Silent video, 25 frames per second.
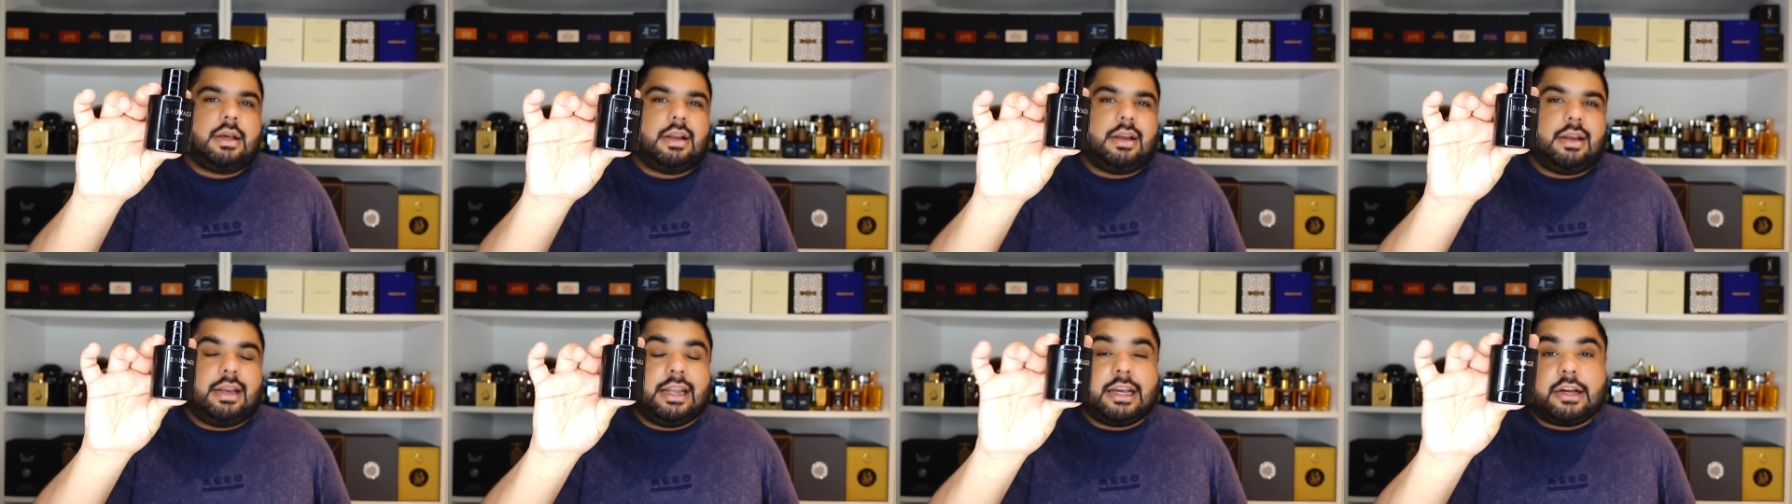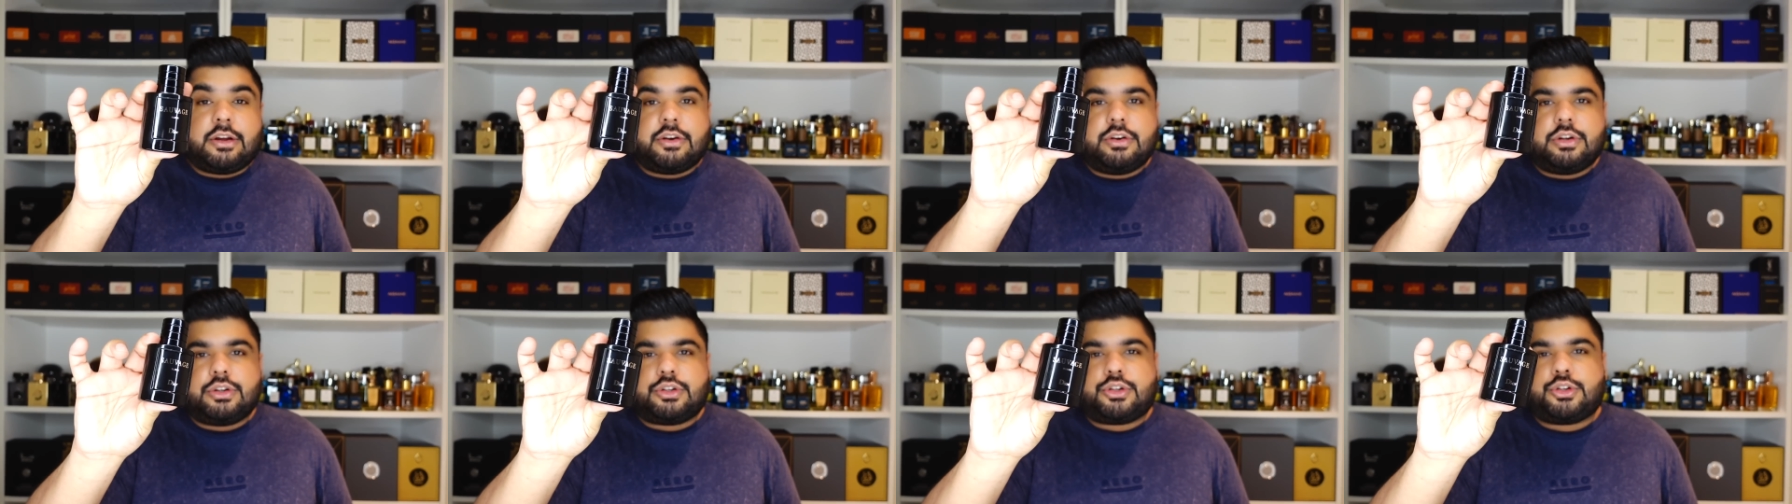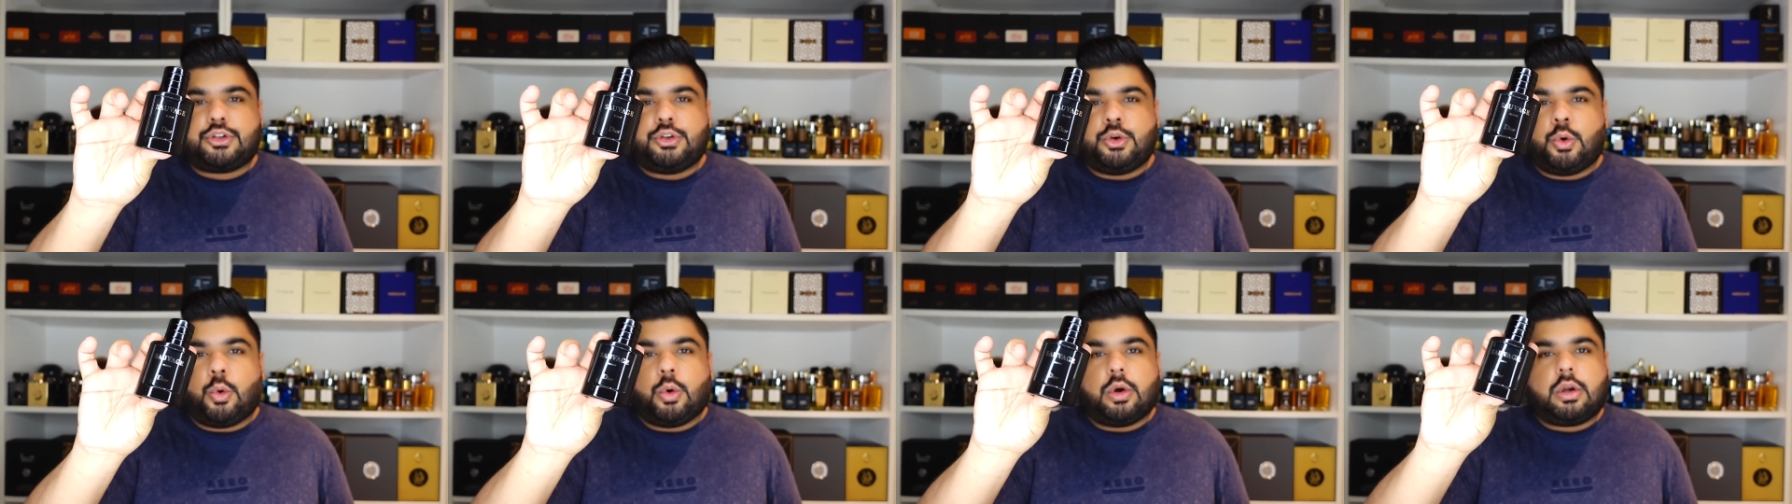
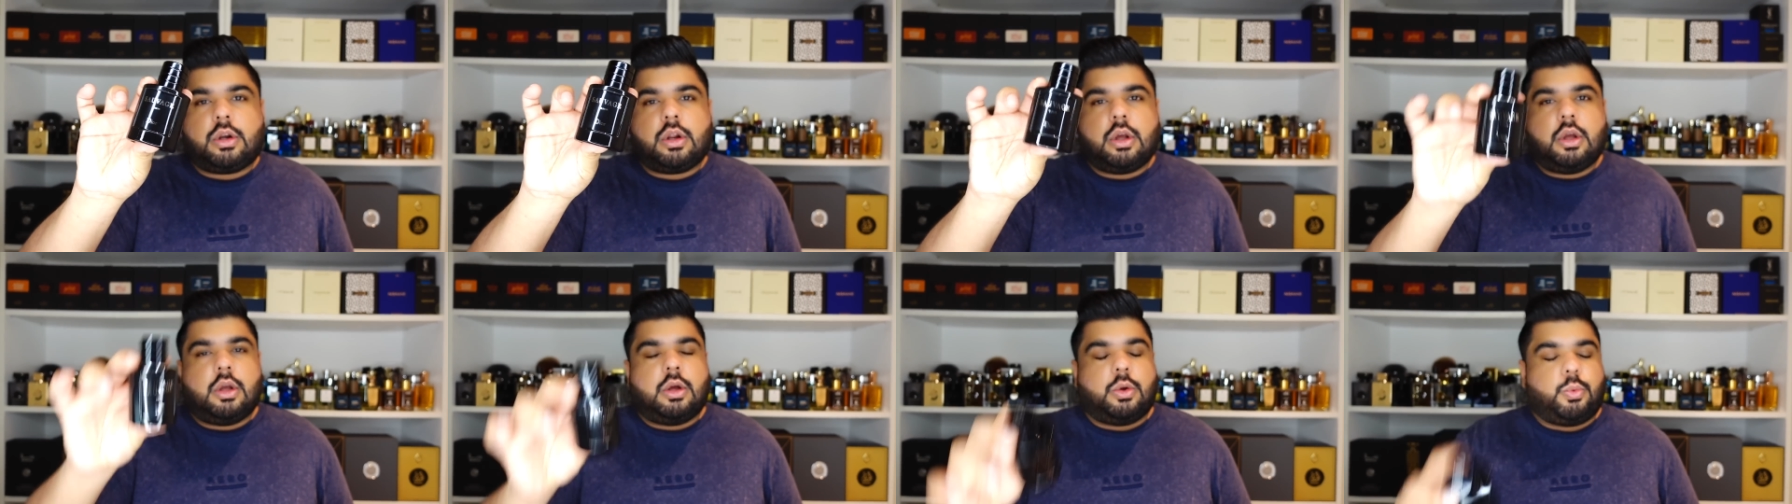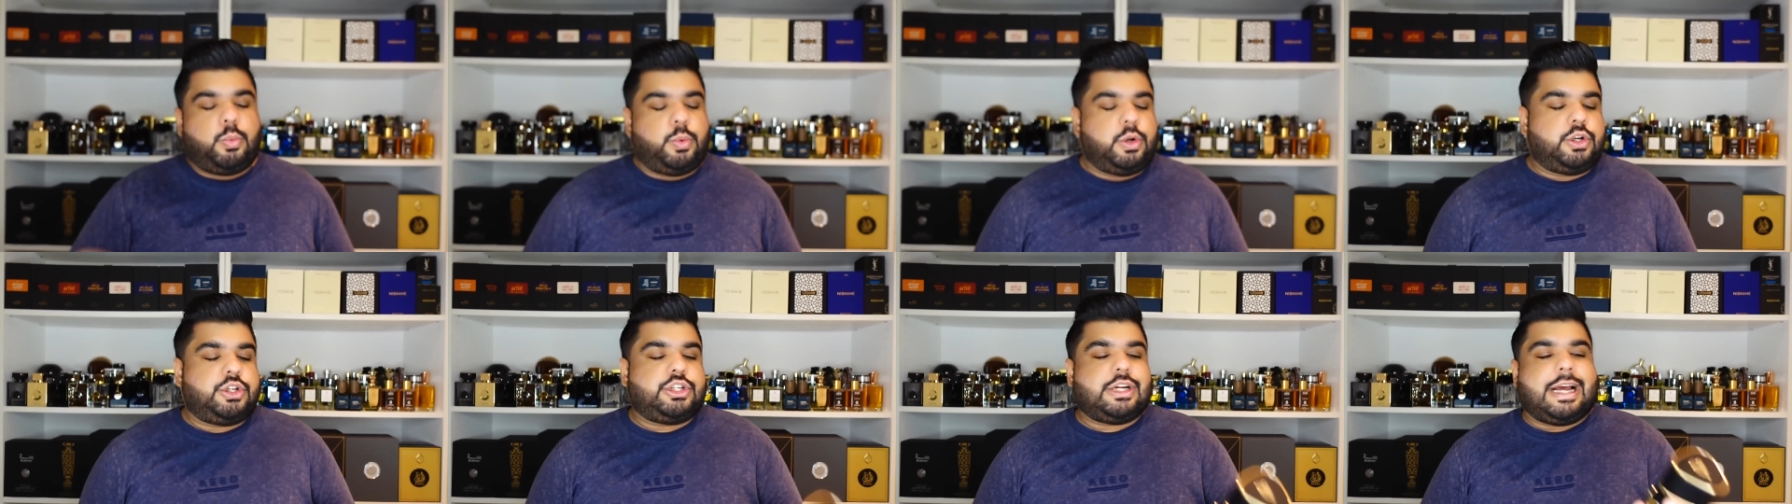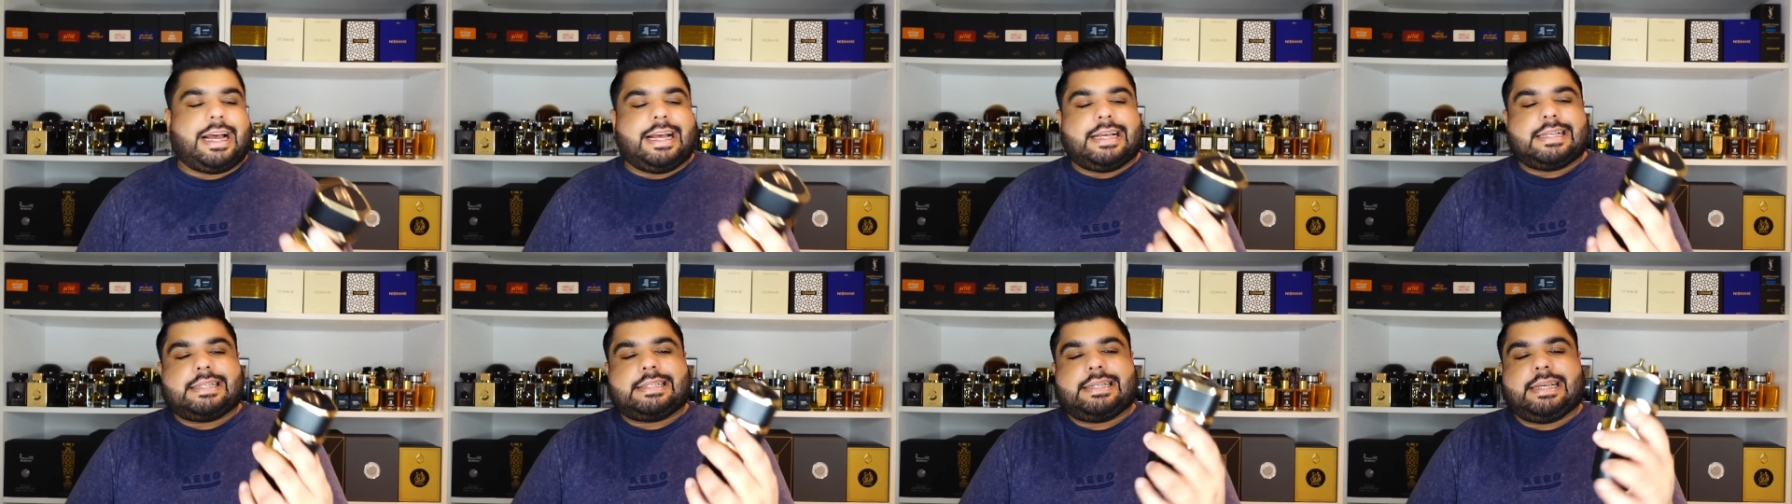licorice note which
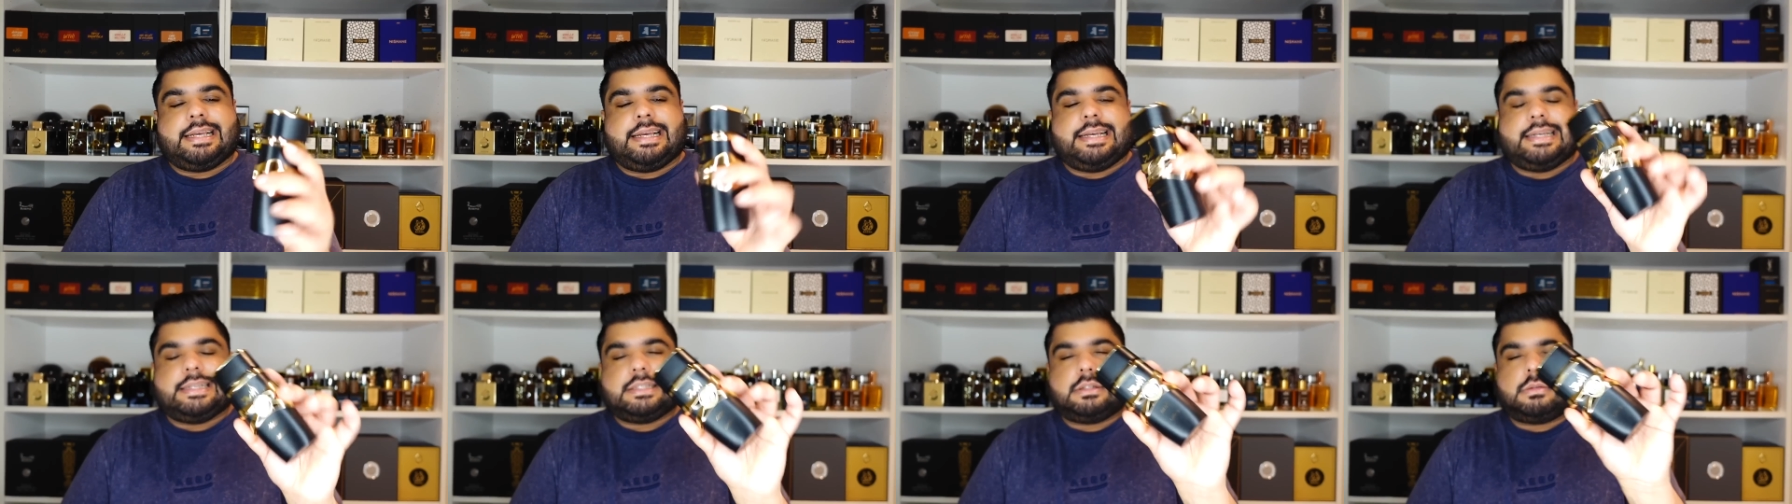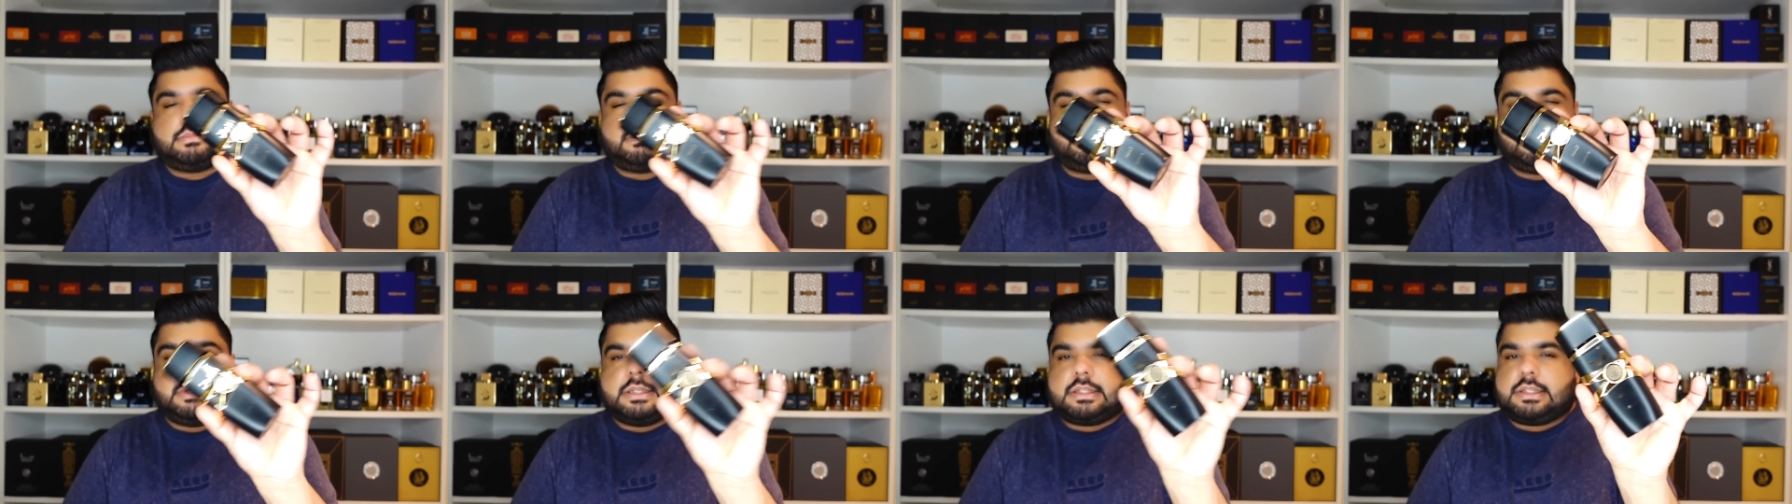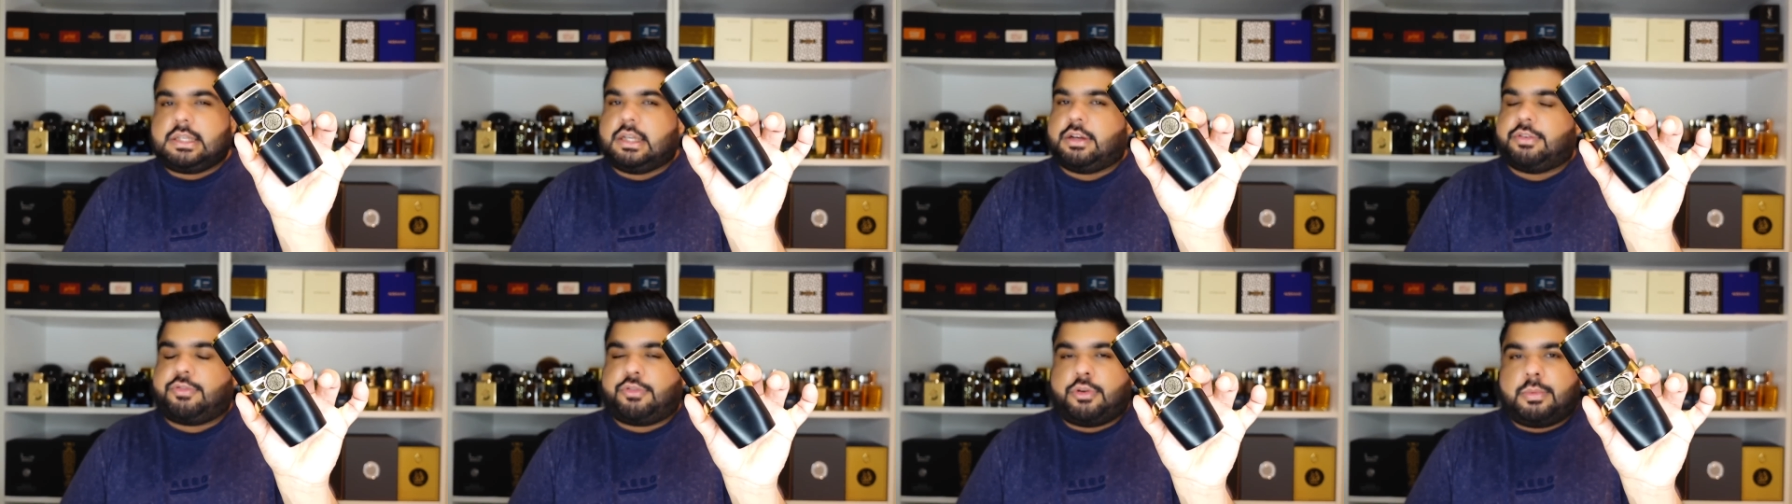i say is
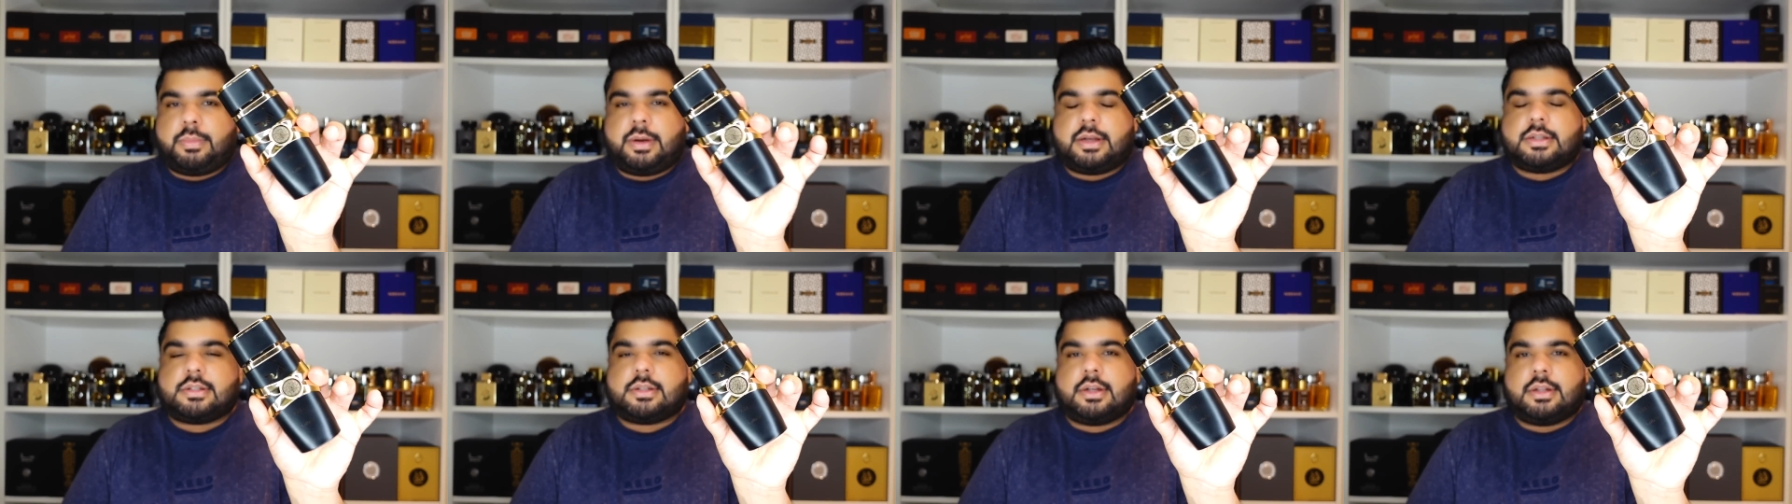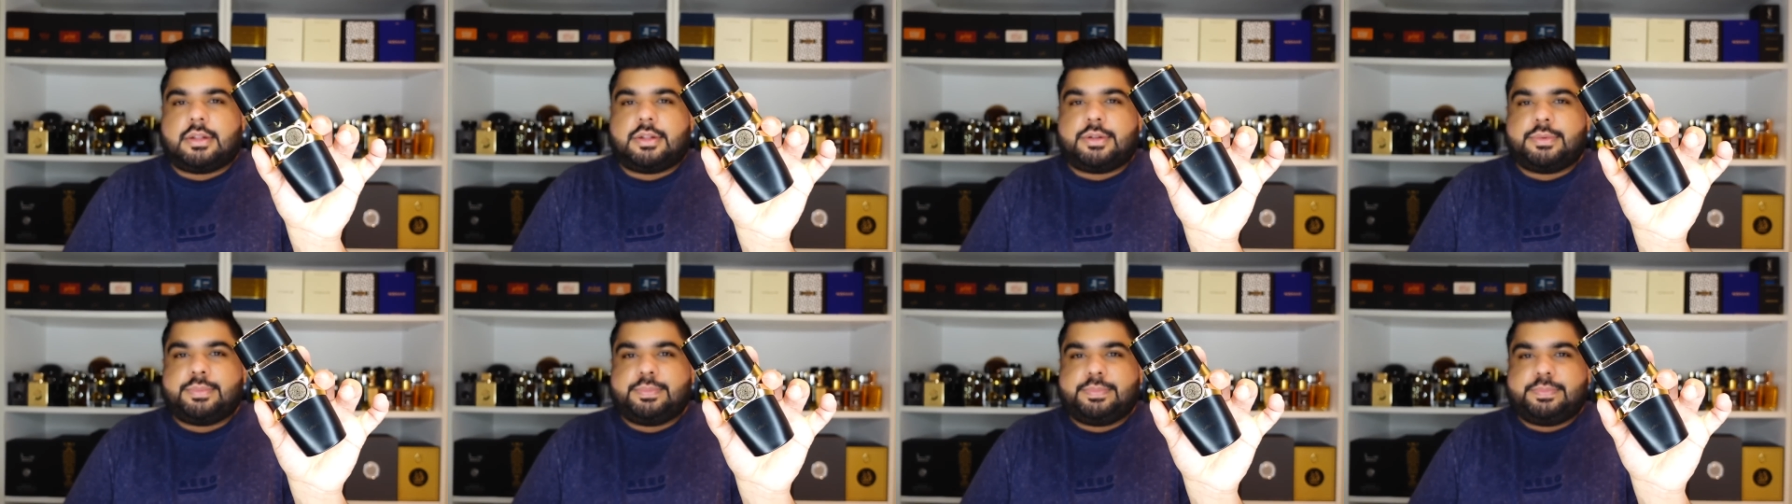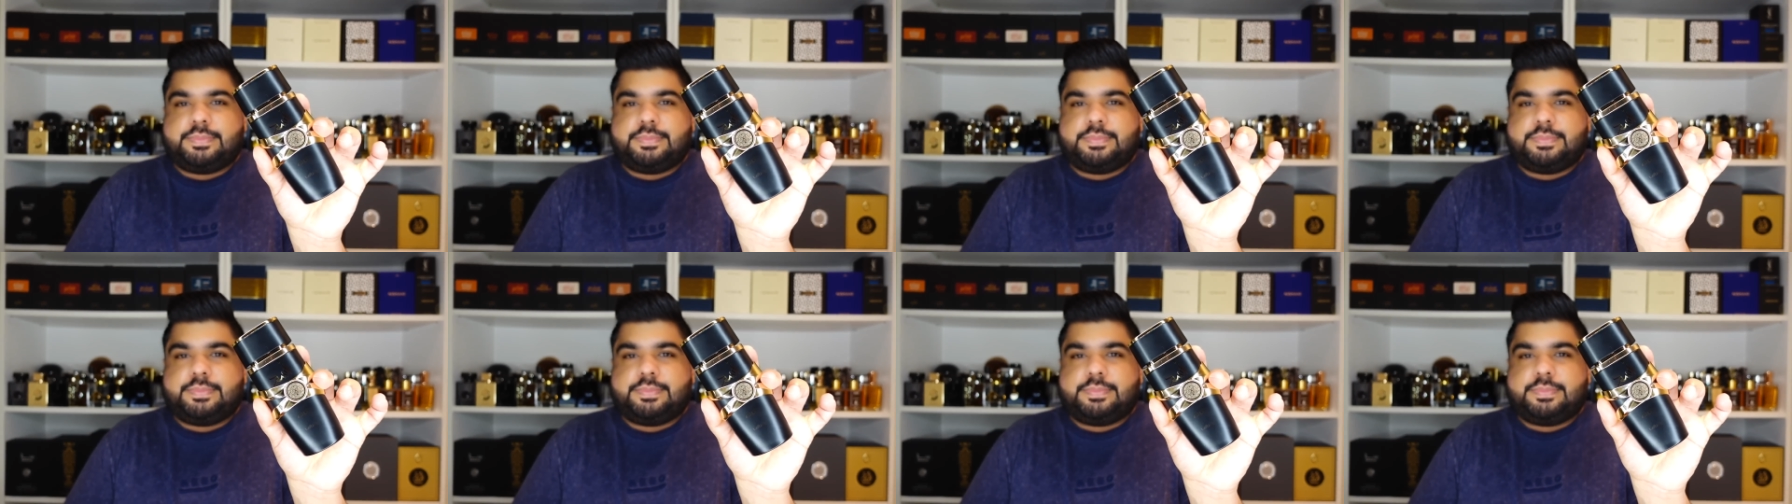missing from asad